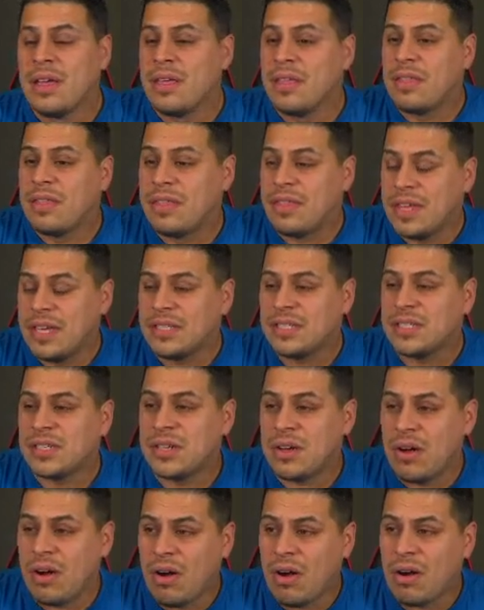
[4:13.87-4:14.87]
This
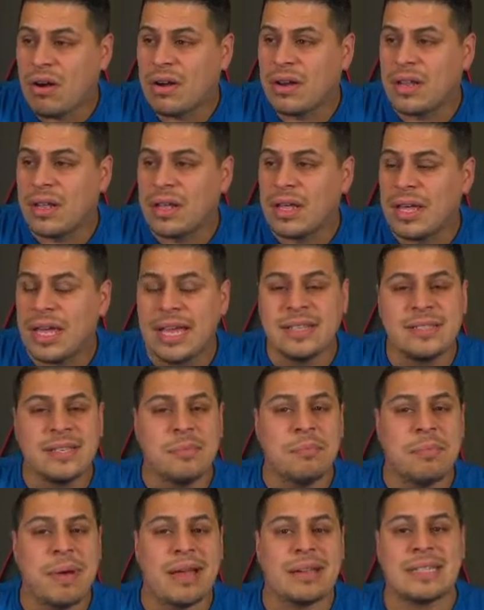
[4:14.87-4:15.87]
card, it's
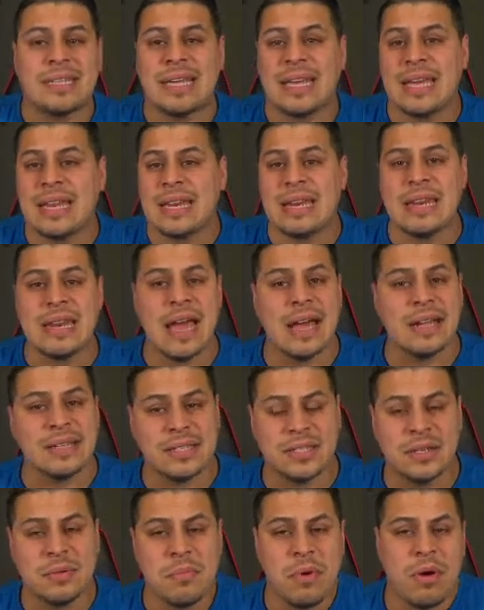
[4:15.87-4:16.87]
about to get
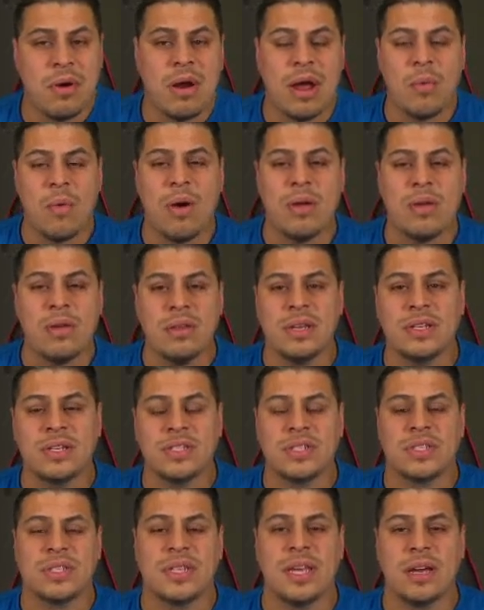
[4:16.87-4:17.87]
nuts tomorrow. I want you to
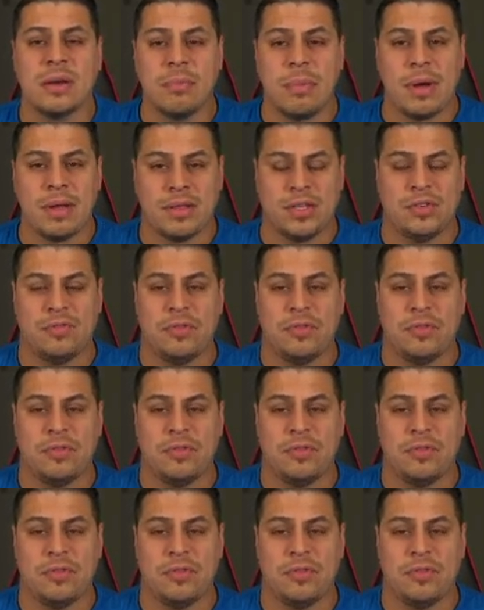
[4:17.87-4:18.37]
just think about this for